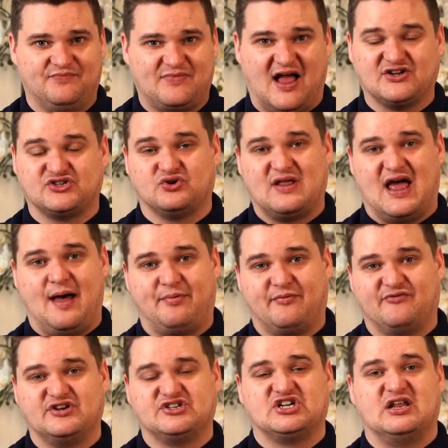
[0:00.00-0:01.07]
That I saw that happen
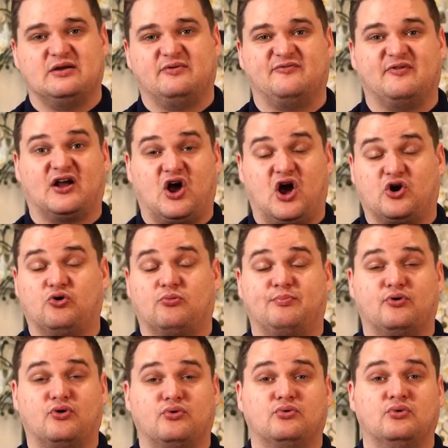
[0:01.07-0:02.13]
recently with a guy called
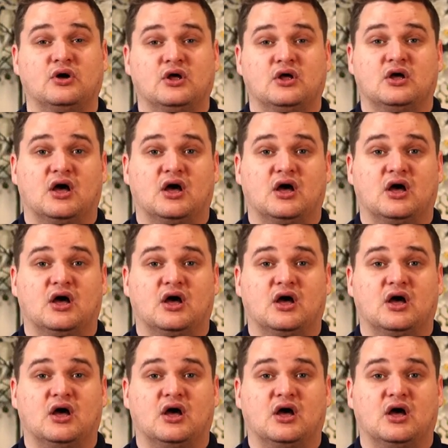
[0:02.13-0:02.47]
Paul.